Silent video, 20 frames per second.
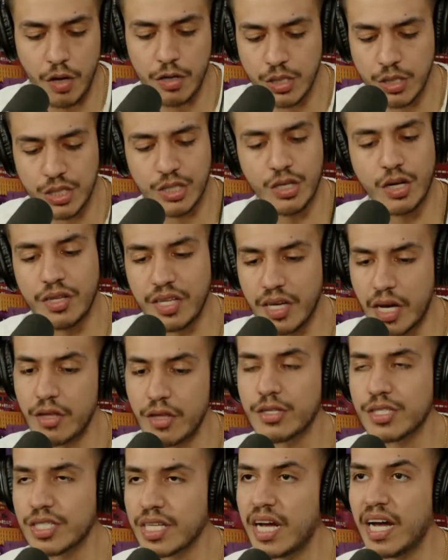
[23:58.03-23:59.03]
is on the
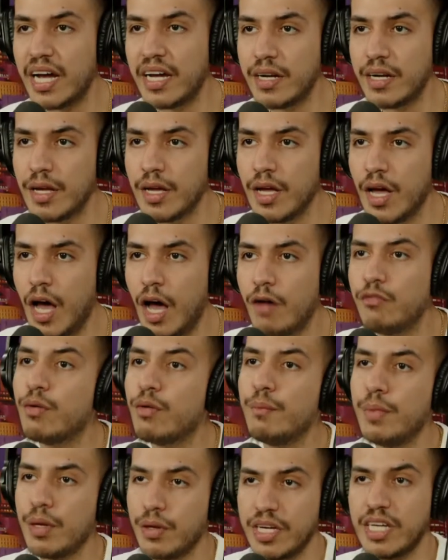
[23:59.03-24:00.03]
other side of
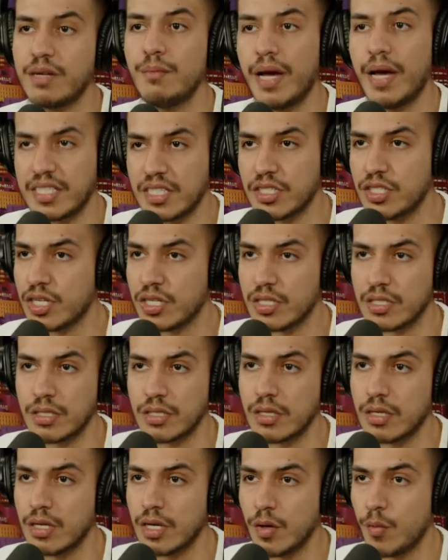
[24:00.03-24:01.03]
a million messages,